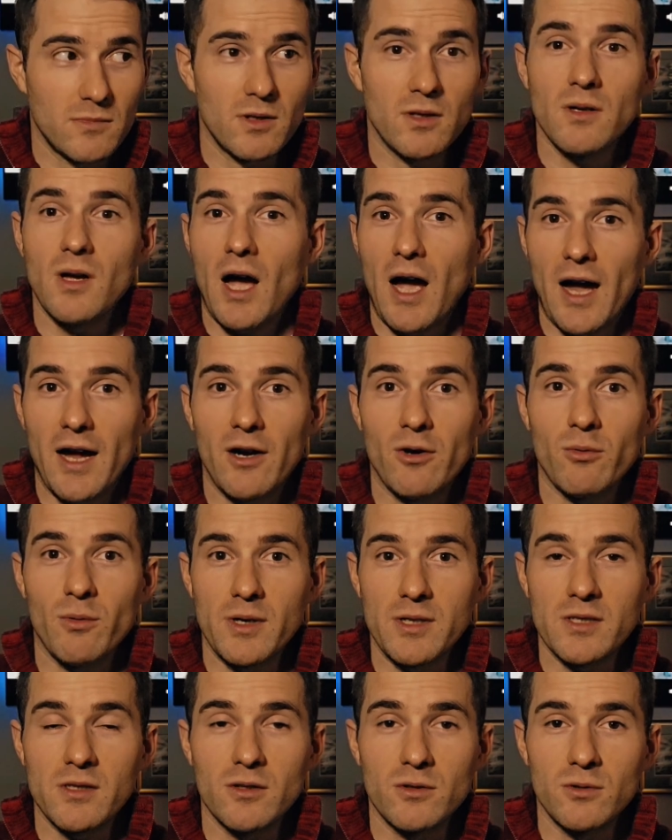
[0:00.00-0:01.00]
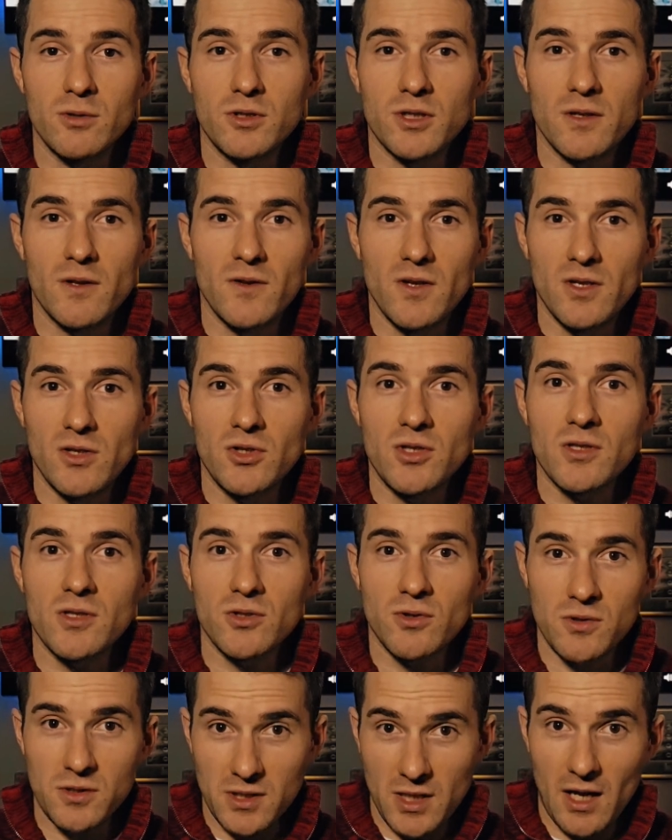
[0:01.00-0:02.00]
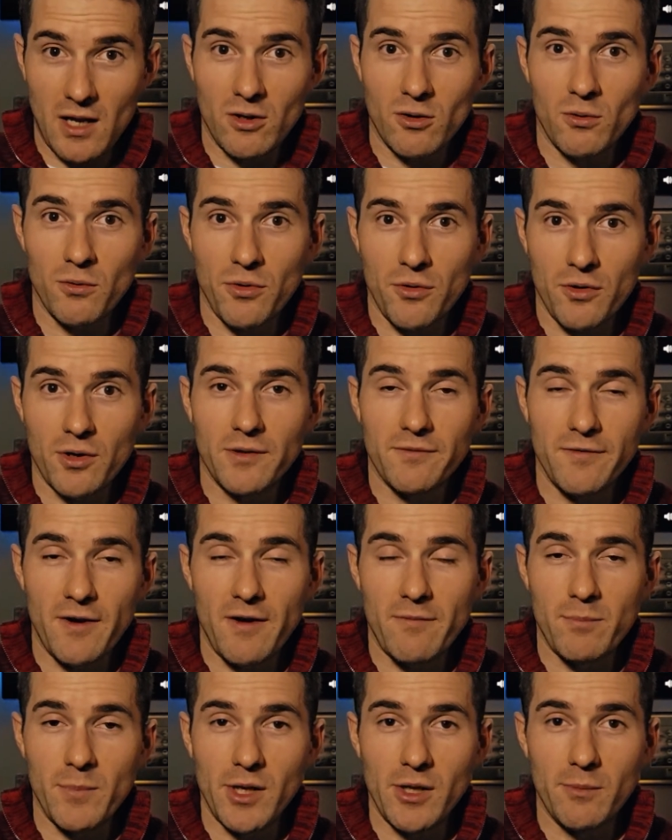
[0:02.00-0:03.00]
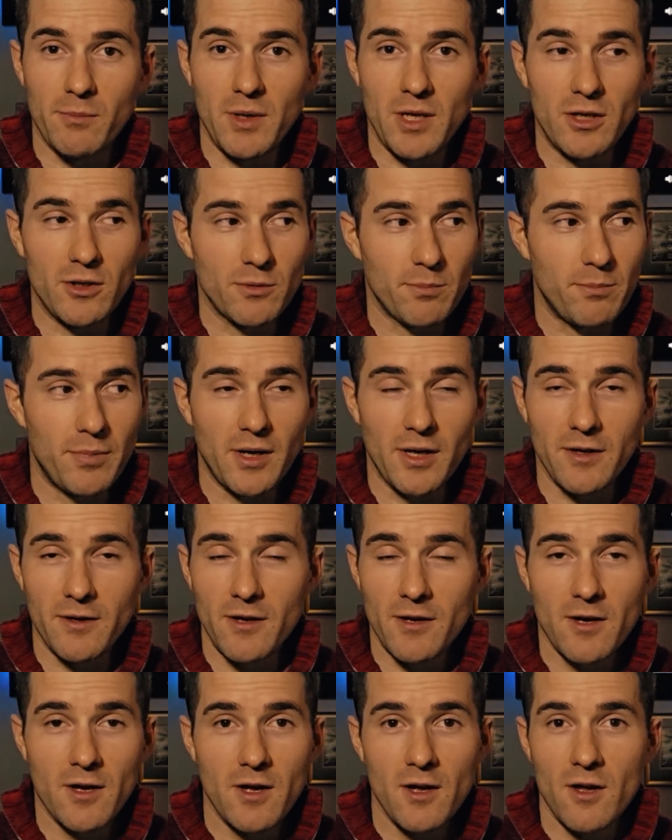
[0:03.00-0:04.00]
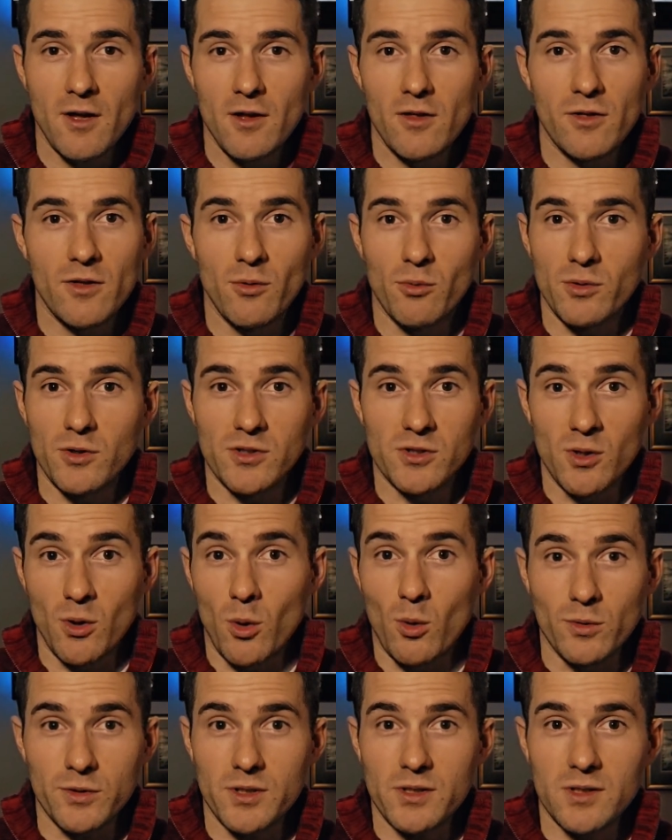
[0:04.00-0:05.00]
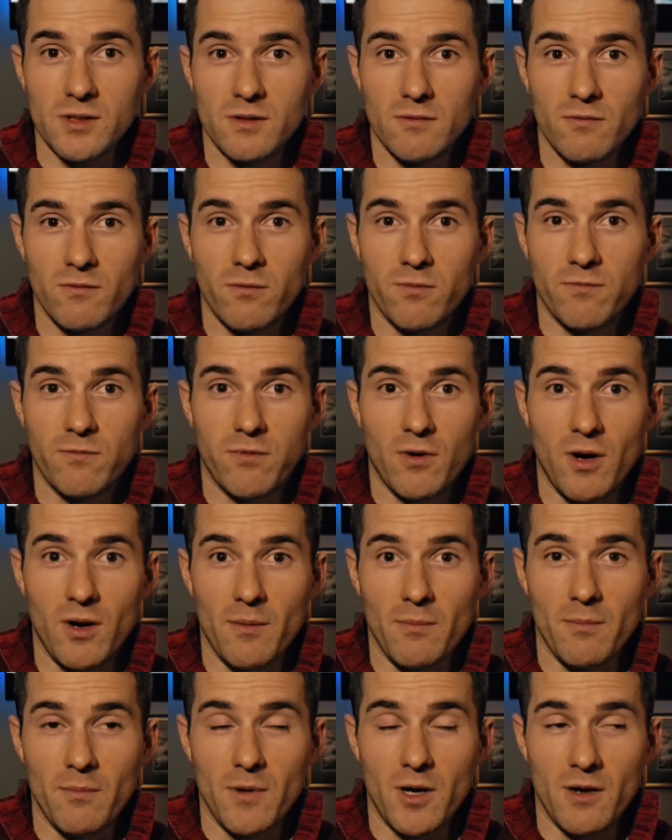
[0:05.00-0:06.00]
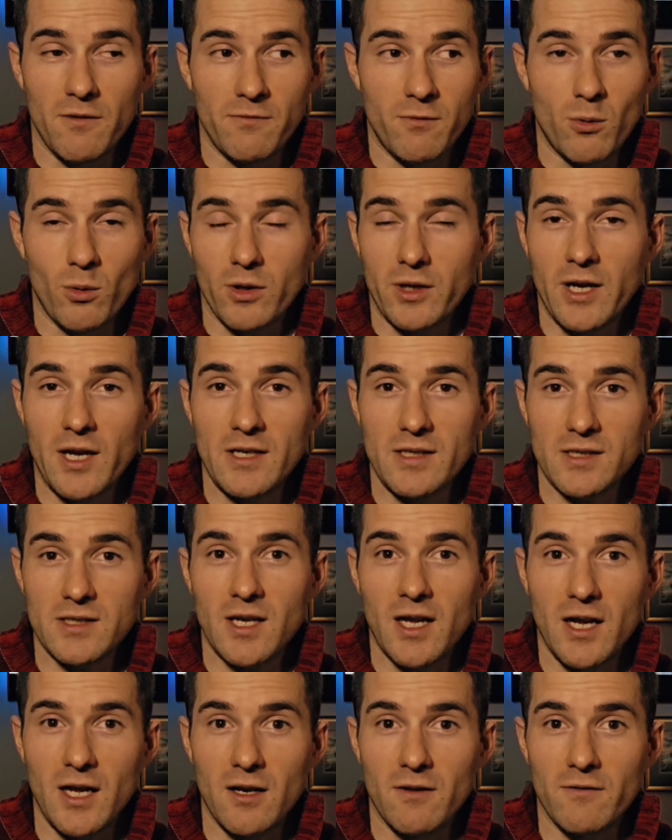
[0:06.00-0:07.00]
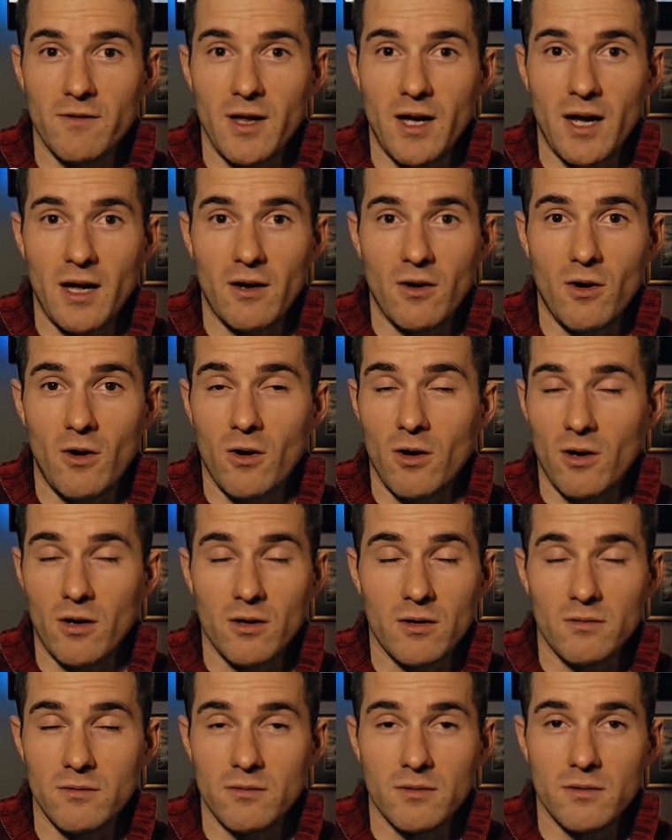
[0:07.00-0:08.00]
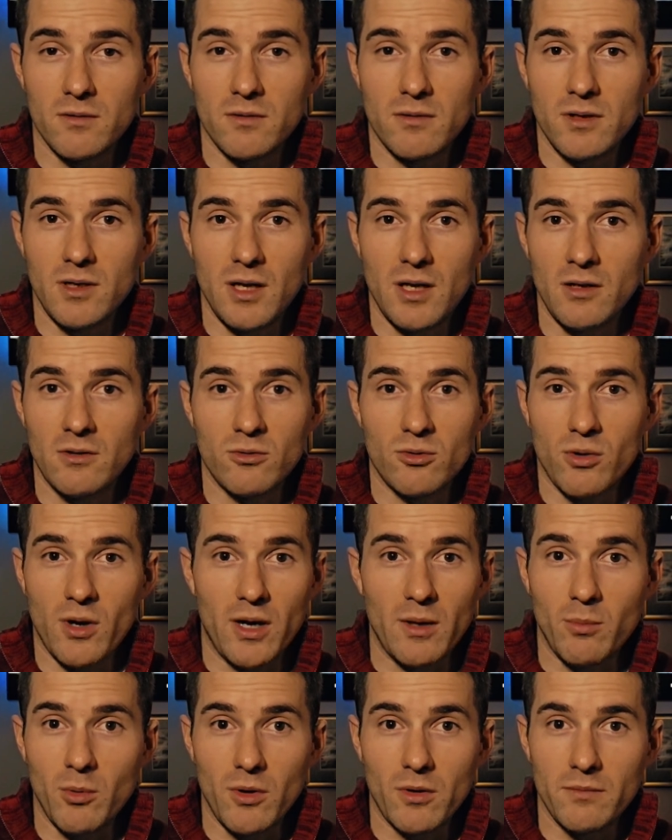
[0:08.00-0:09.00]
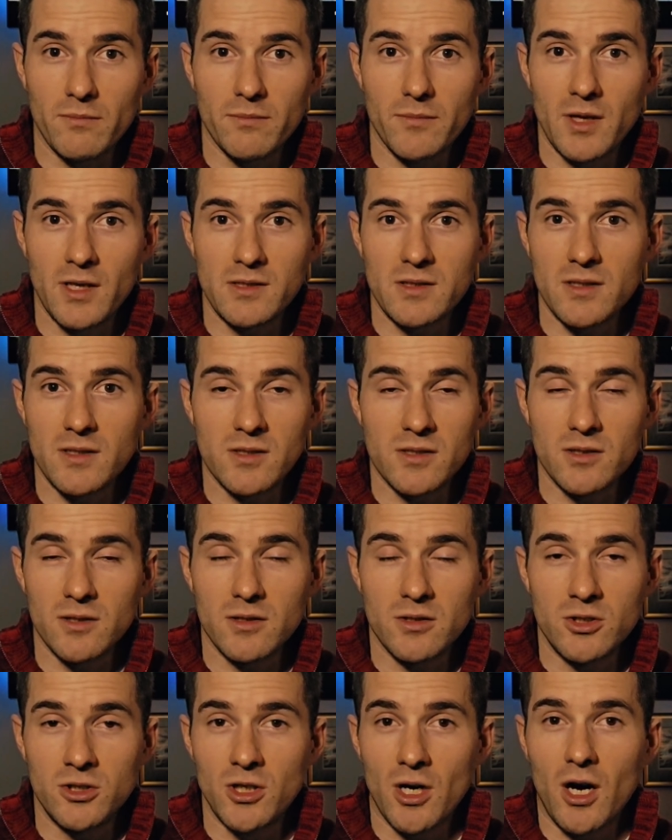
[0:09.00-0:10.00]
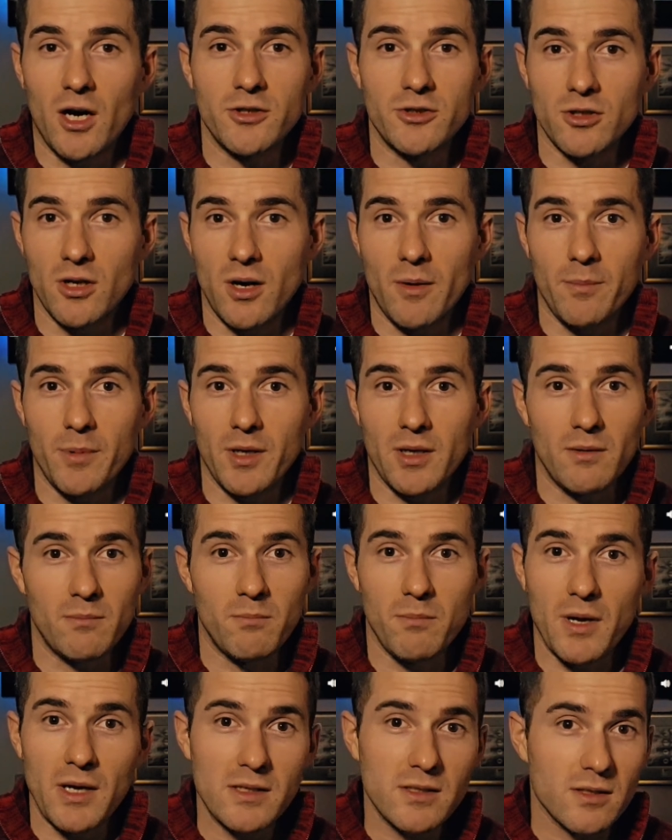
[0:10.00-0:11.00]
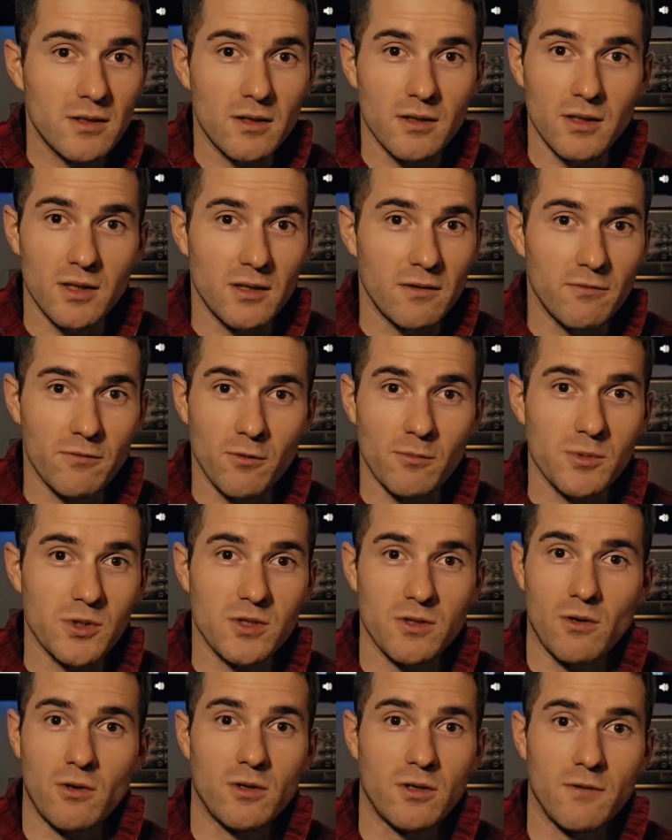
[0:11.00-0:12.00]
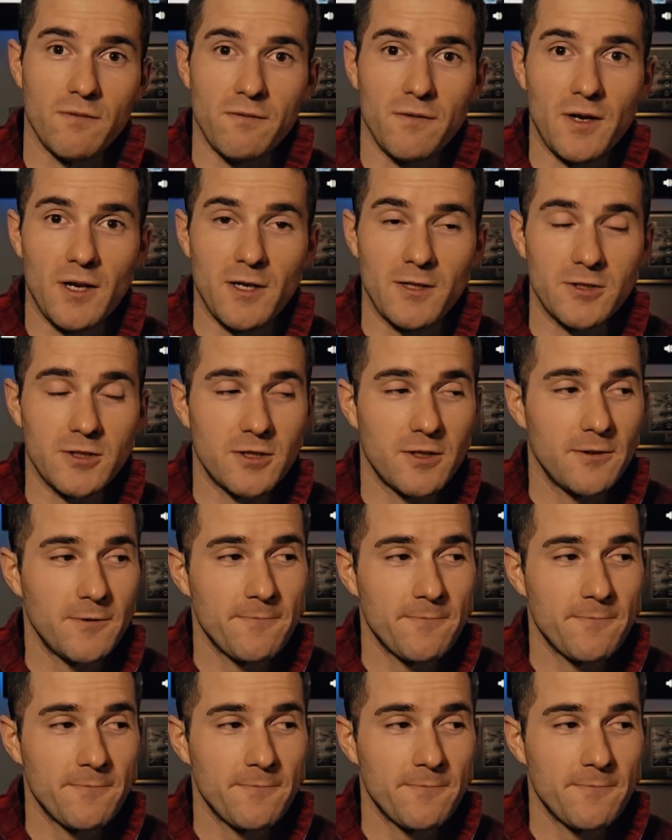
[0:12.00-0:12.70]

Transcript: higher resolution than just your standard 35 millimeter. But the results from a 4K scan of that are incredible. This is jaw-dropping, basically from start to finish.